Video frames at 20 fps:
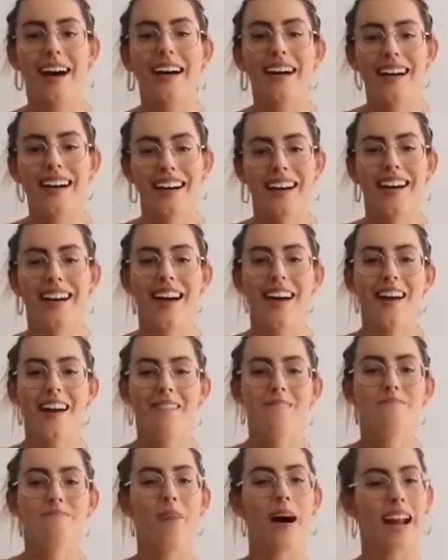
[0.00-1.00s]
but
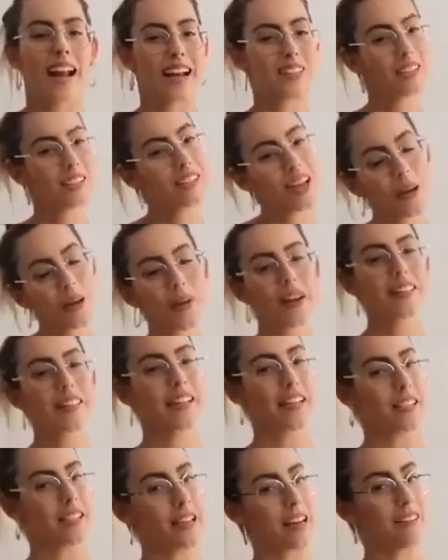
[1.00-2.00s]
I do like
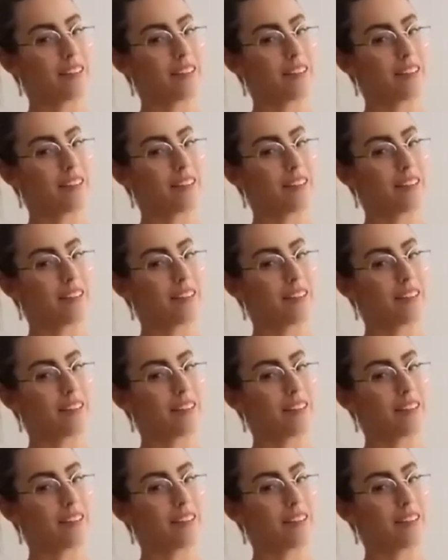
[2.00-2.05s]
wearing these.